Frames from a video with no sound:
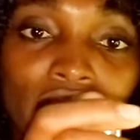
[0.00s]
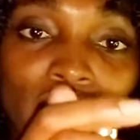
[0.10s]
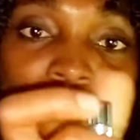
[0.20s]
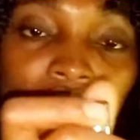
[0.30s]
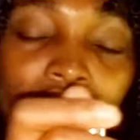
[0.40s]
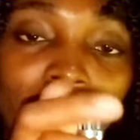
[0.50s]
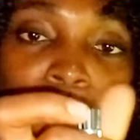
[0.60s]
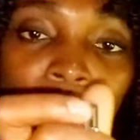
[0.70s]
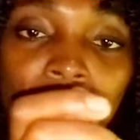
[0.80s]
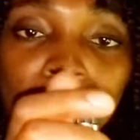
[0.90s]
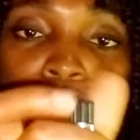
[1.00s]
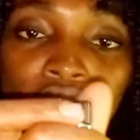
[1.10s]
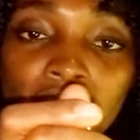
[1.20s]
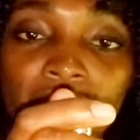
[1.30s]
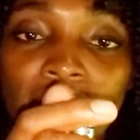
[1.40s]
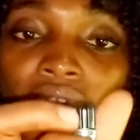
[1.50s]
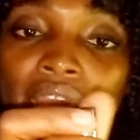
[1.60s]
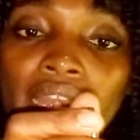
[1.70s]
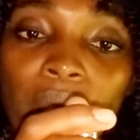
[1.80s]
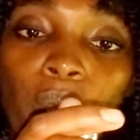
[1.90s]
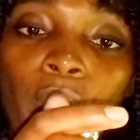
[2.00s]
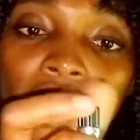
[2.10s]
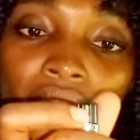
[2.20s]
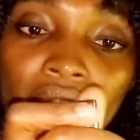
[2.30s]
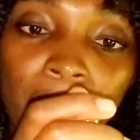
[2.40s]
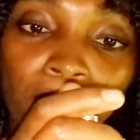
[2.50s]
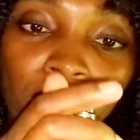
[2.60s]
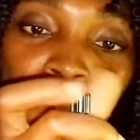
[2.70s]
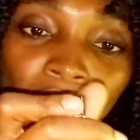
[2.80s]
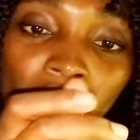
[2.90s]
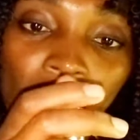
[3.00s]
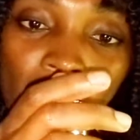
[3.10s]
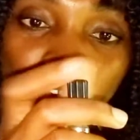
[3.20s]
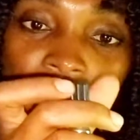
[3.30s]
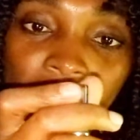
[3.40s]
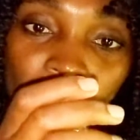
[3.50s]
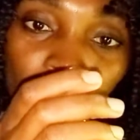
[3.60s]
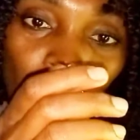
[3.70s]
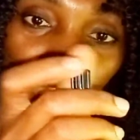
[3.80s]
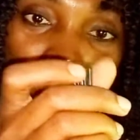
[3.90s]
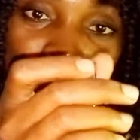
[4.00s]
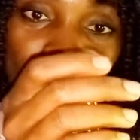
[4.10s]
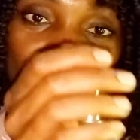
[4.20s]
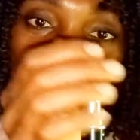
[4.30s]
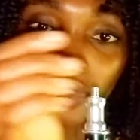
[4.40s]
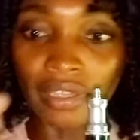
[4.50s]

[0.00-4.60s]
how to do this, but I'm just going to find a way find a way around